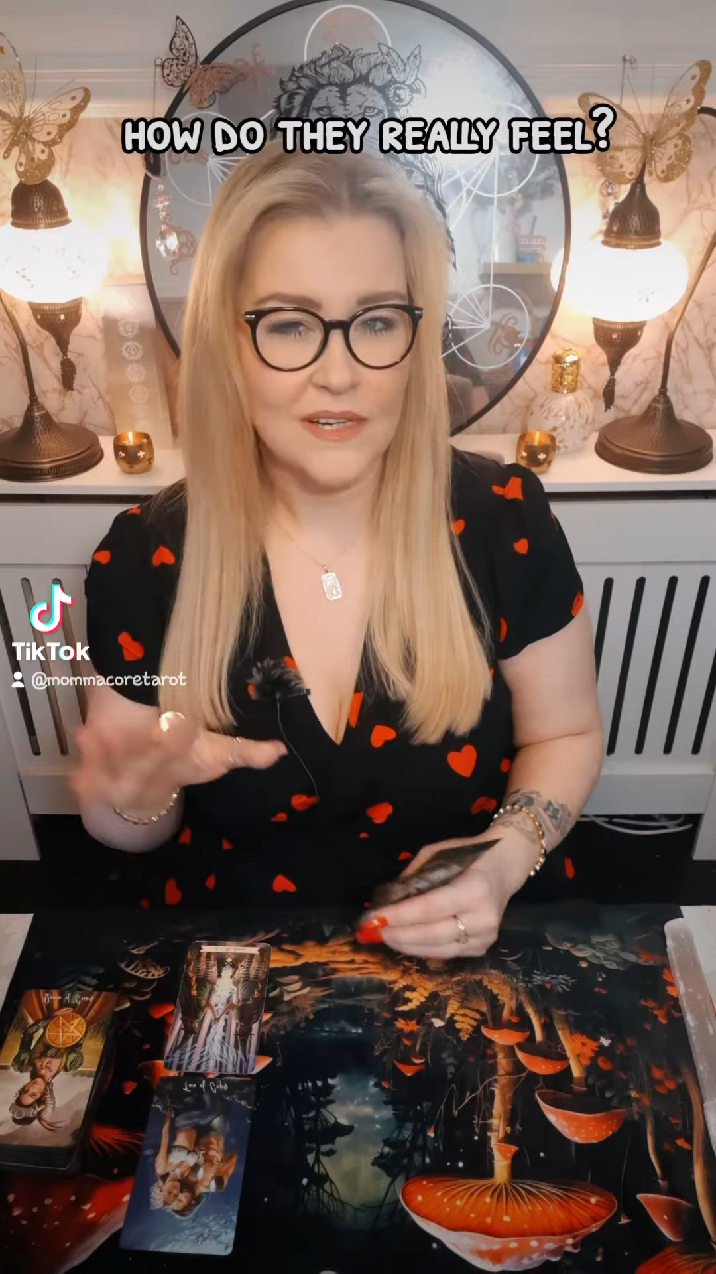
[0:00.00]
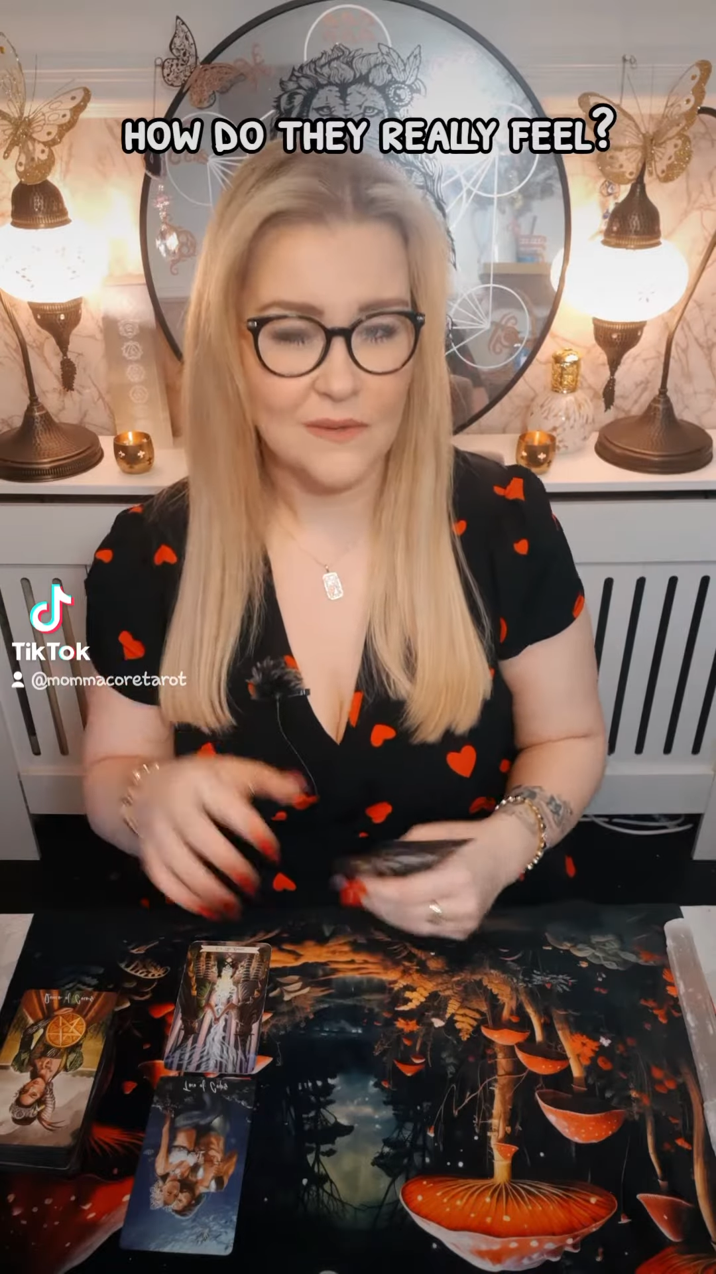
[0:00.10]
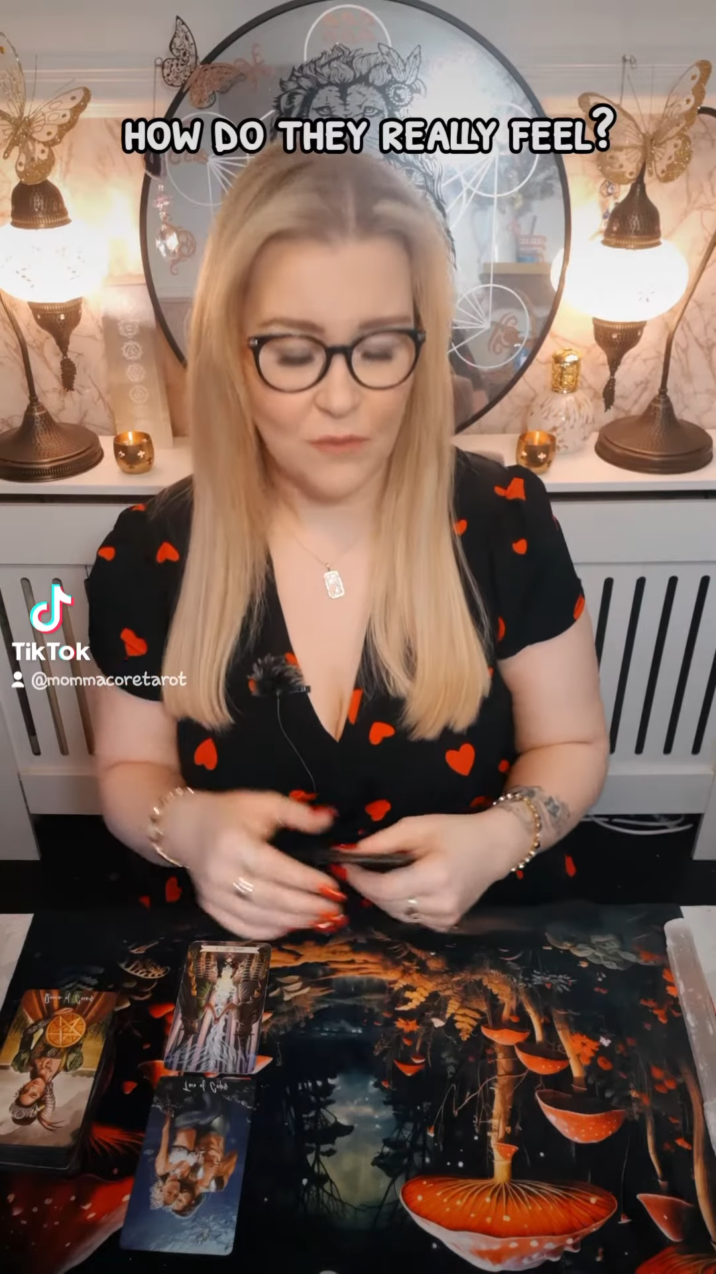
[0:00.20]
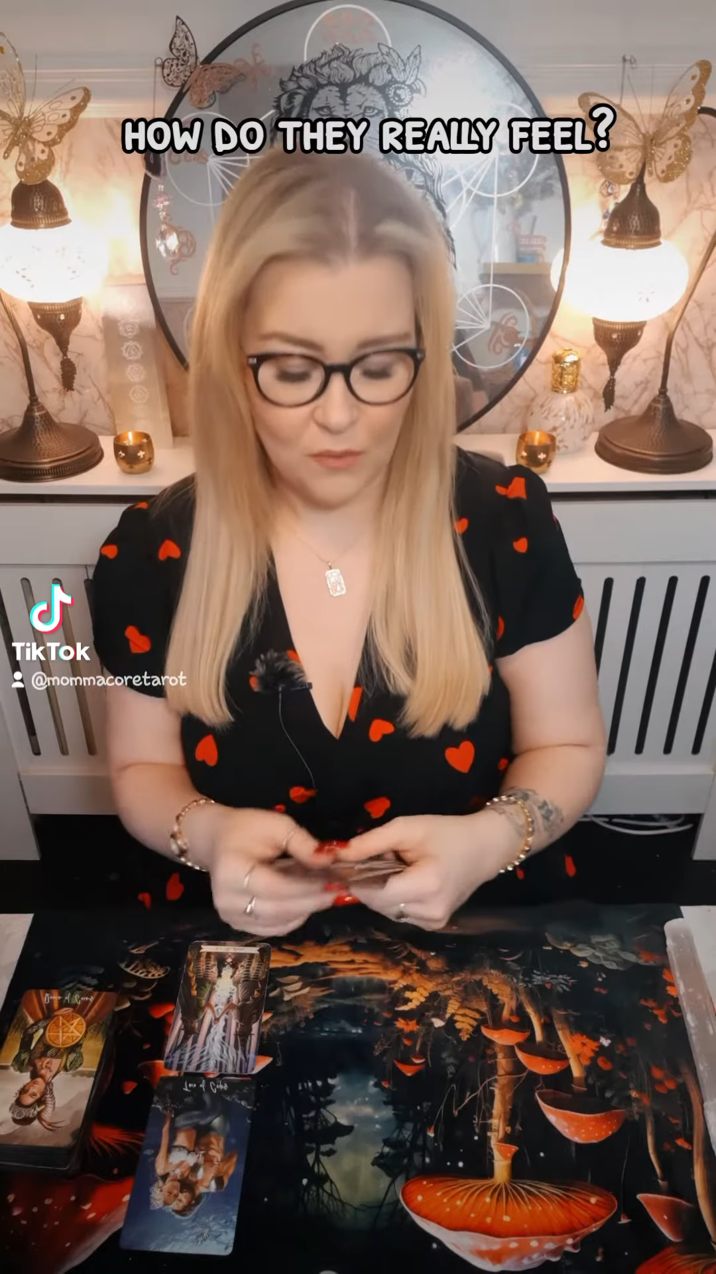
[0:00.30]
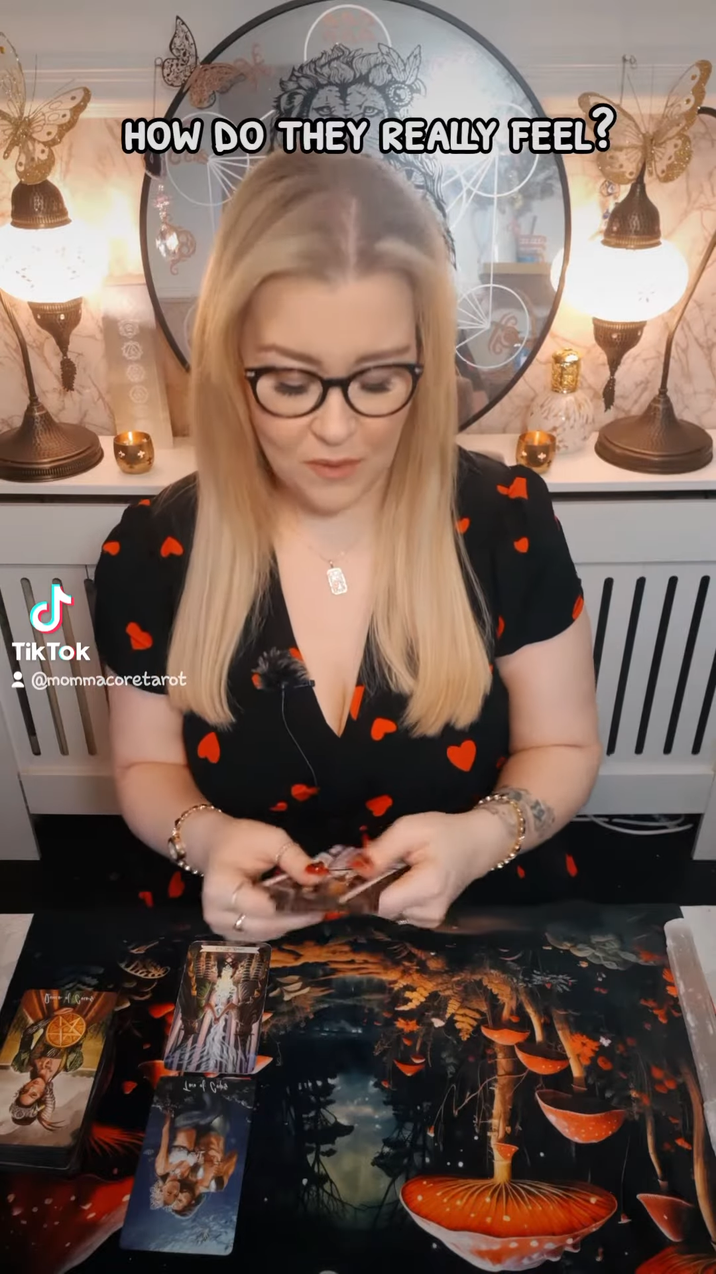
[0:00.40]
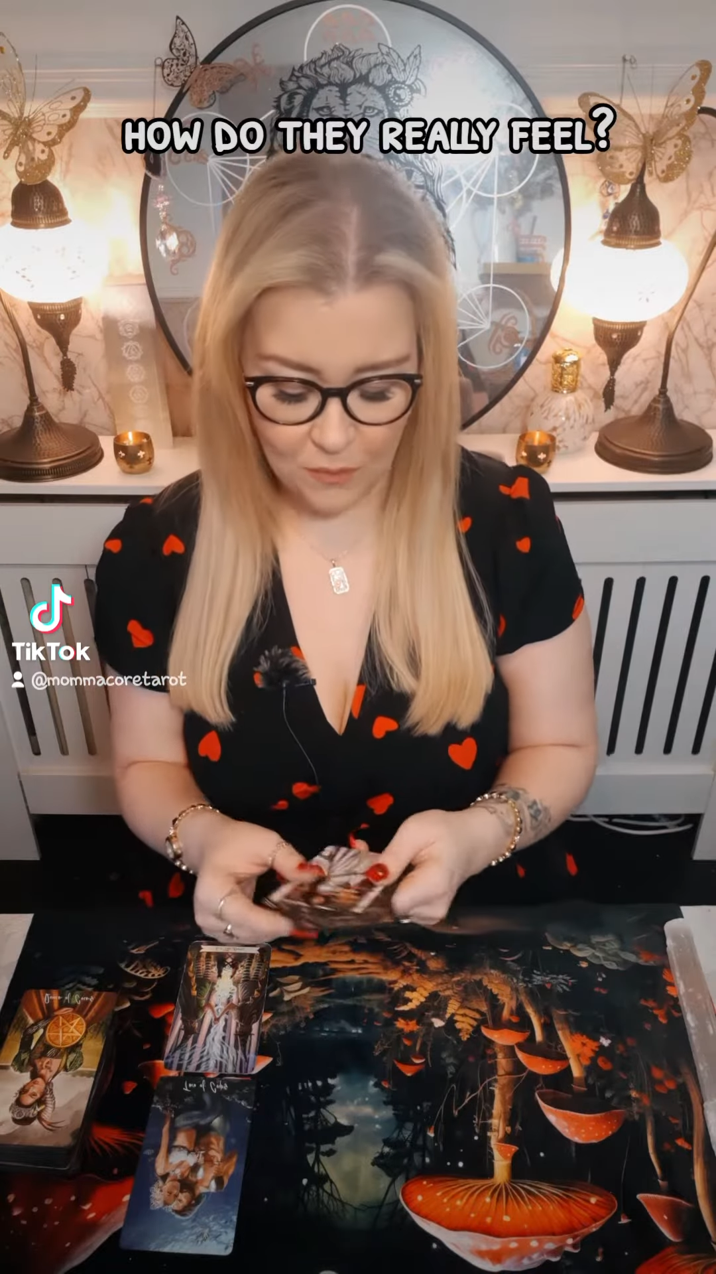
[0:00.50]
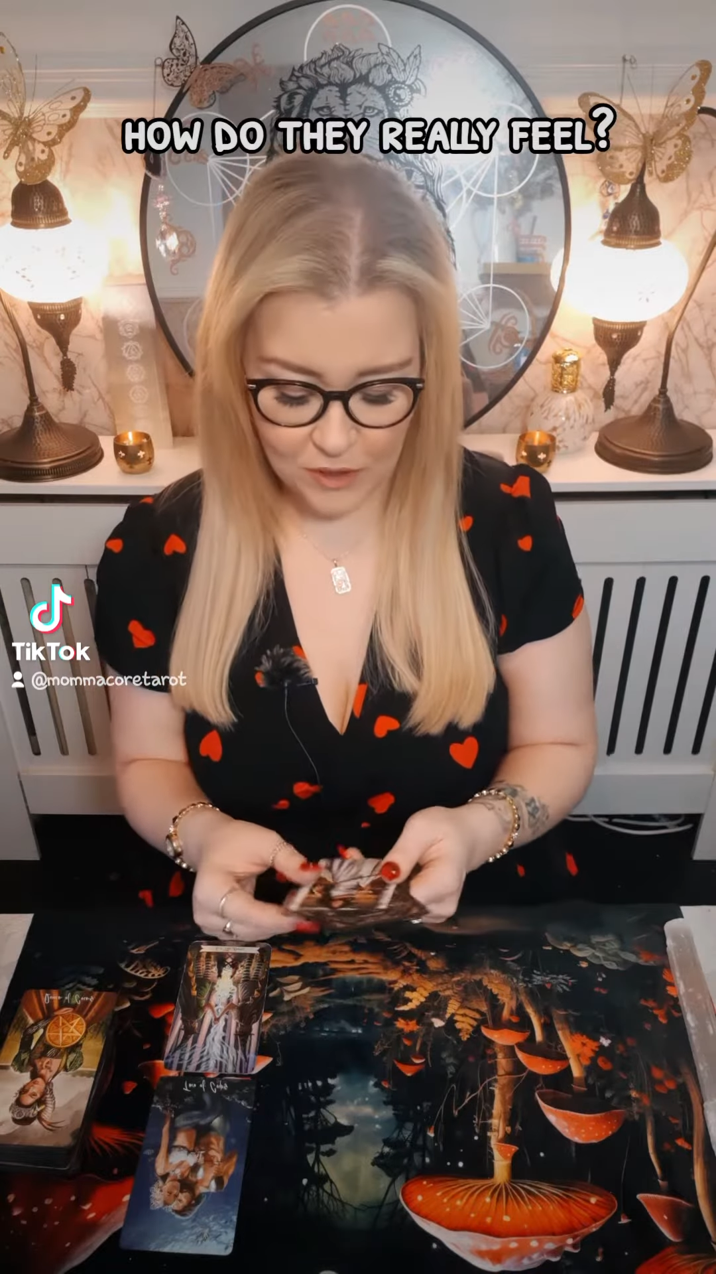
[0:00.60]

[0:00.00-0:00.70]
at the moment,